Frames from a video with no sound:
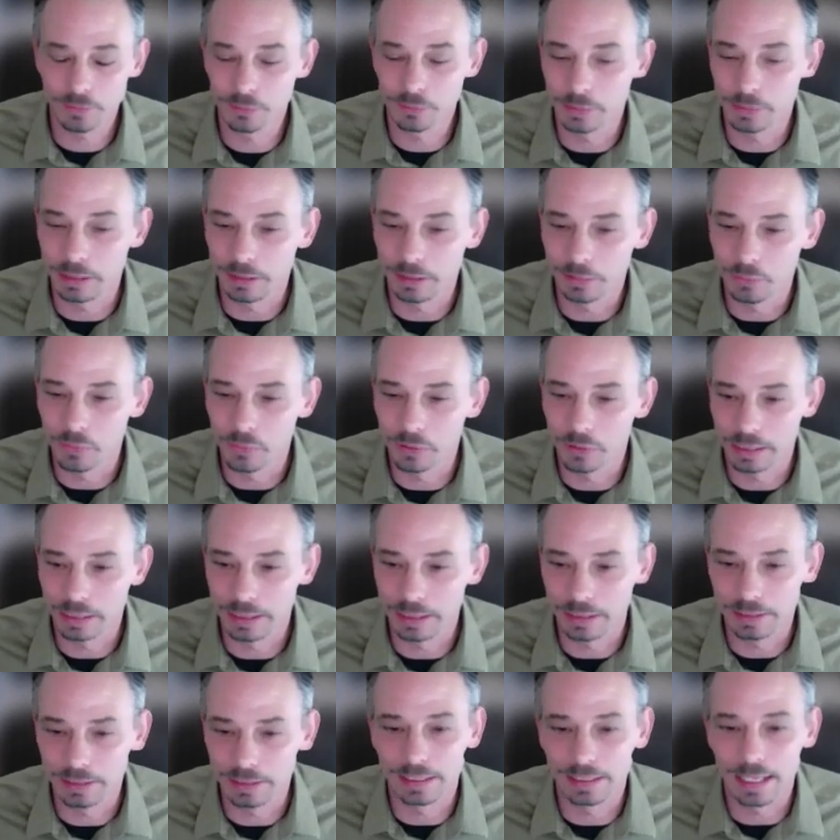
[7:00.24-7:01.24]
three in the
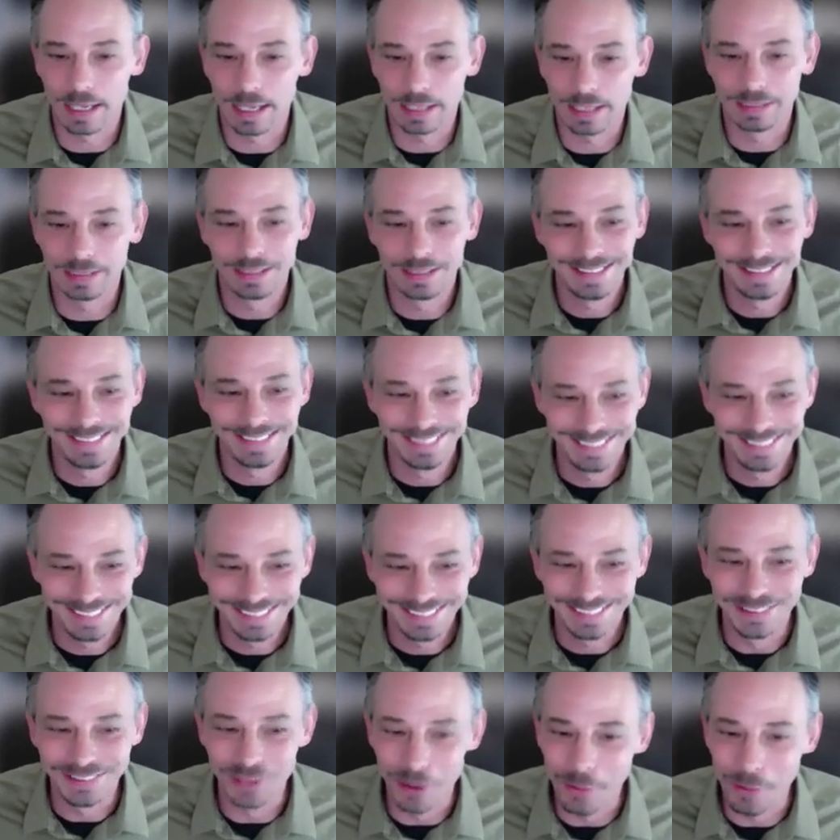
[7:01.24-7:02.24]
morning than
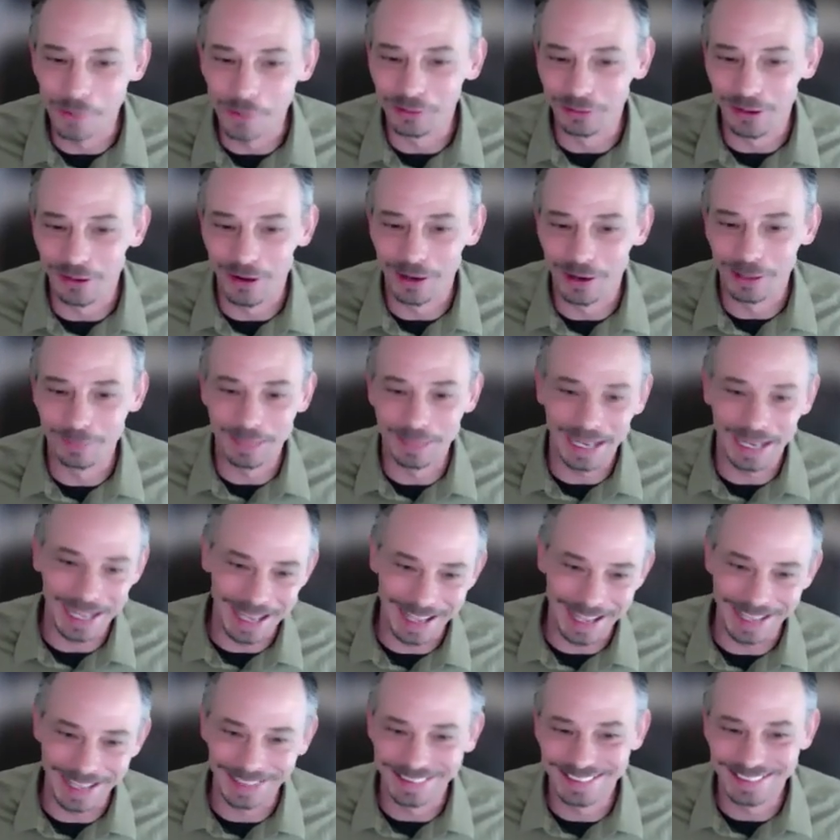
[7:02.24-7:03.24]
no alarm
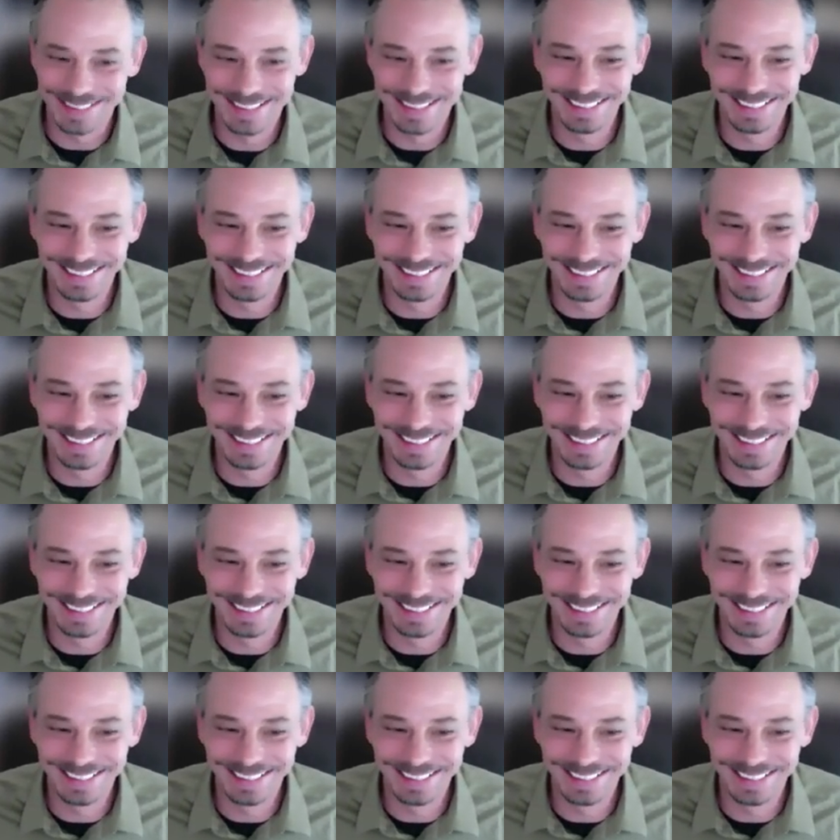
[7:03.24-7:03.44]
and